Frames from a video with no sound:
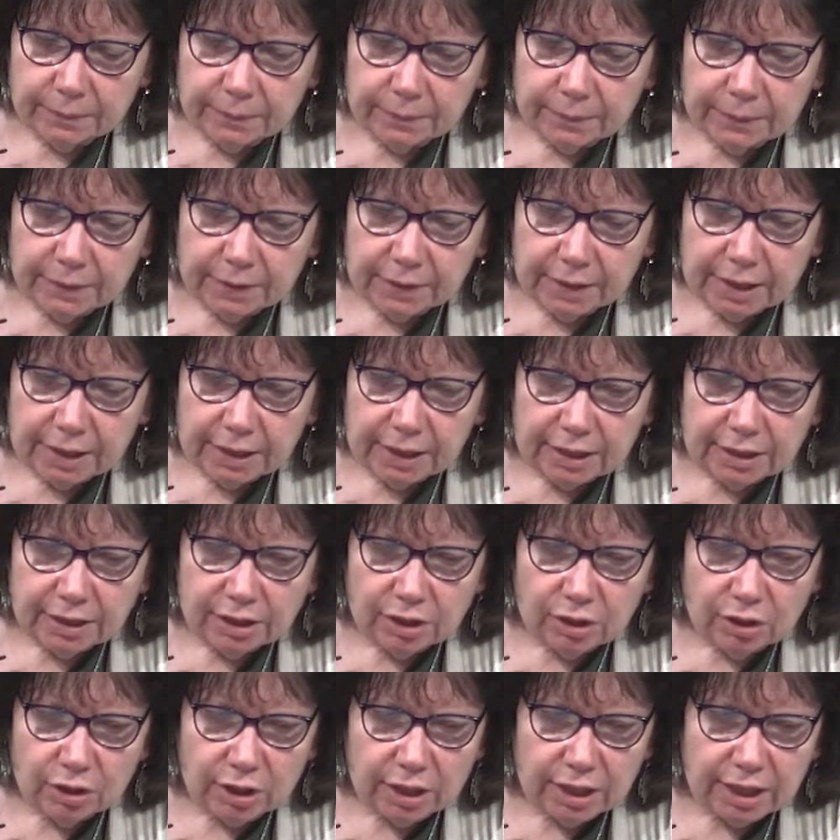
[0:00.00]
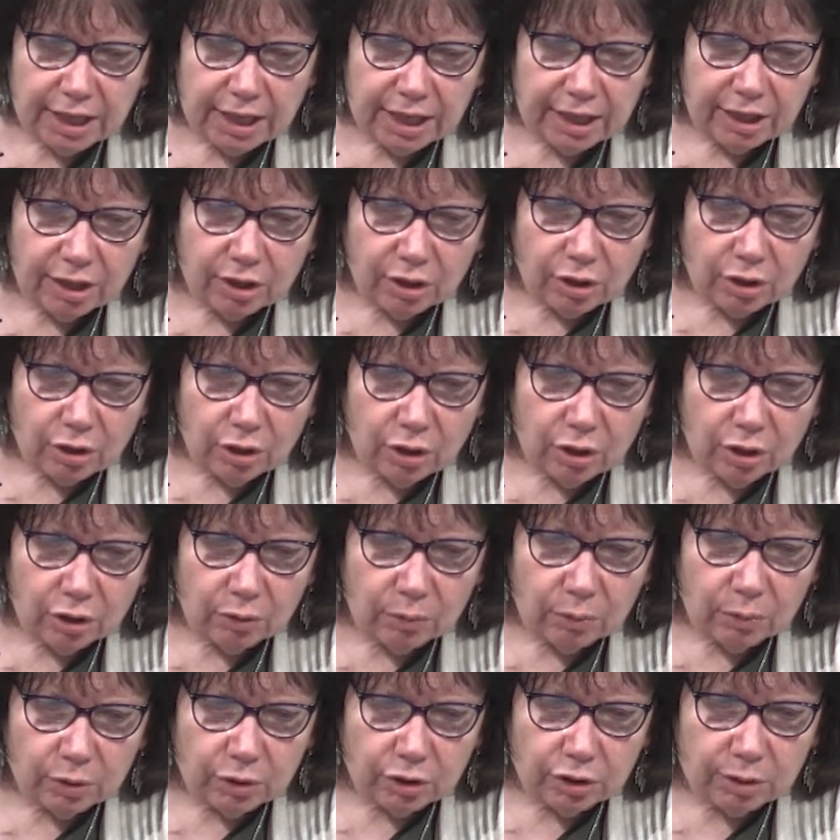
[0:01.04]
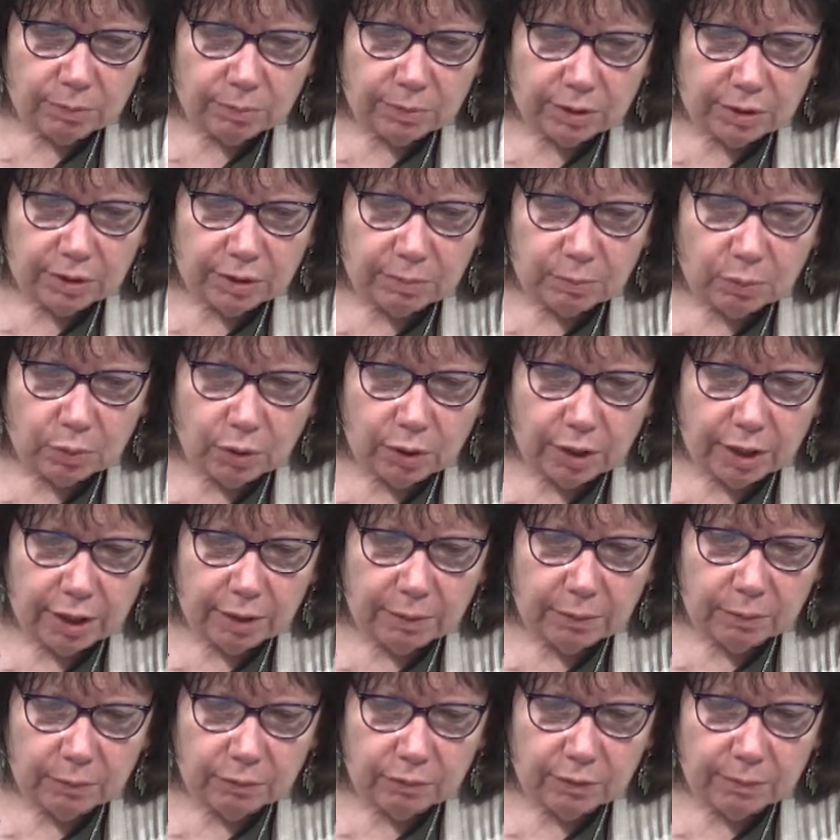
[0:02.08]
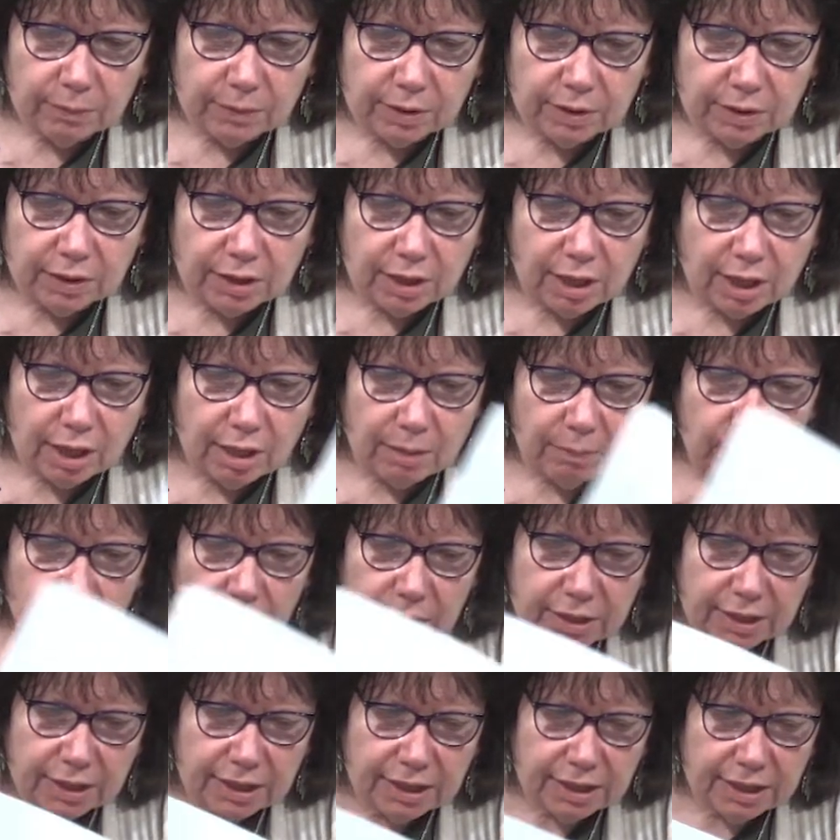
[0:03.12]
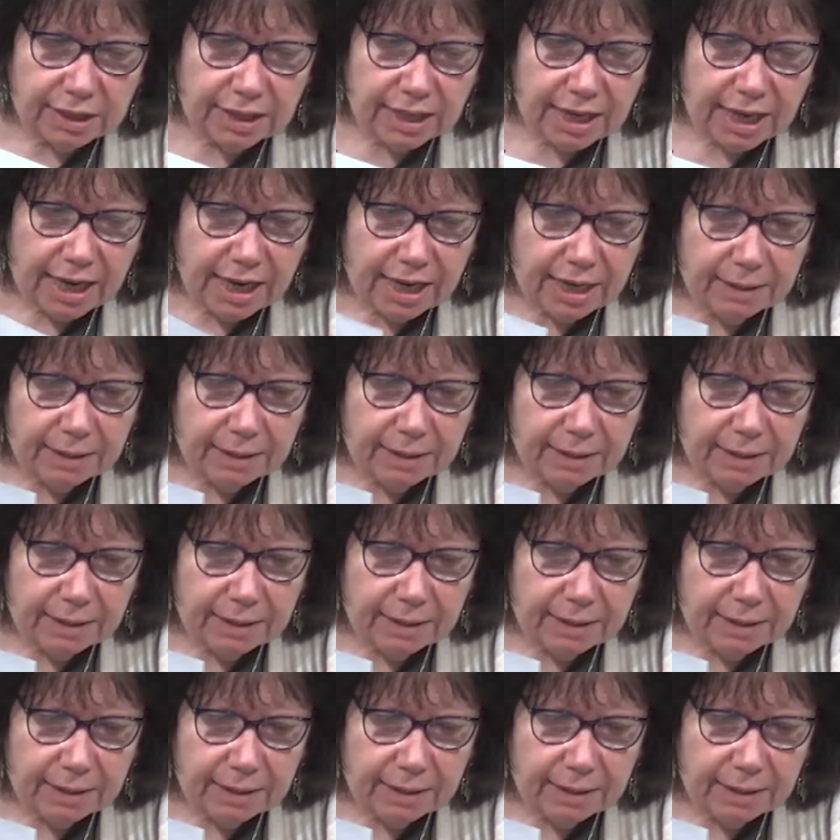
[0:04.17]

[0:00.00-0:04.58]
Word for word: Now let's look again at our call to worship this morning from the psalm. What does it say